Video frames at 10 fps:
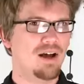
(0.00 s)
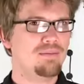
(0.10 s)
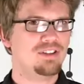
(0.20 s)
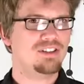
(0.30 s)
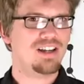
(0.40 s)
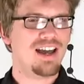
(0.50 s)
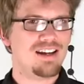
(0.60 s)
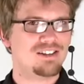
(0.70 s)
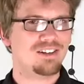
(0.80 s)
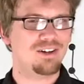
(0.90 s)
Come
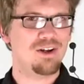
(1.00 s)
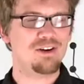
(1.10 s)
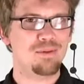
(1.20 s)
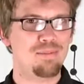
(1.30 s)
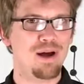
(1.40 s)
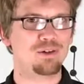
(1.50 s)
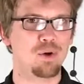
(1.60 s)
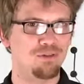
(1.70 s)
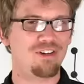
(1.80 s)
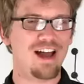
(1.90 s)
today to learn about
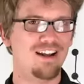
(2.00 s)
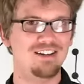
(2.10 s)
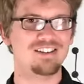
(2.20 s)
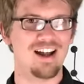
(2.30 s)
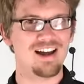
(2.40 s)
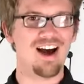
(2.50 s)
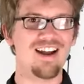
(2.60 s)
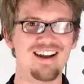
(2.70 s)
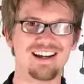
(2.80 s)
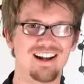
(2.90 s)
covalent and
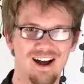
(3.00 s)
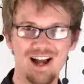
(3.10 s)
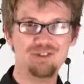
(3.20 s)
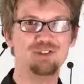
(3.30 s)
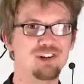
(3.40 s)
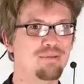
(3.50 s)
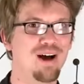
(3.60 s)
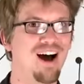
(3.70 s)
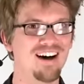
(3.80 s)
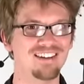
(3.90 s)
ionic and hydrogen
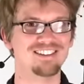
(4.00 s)
bonds.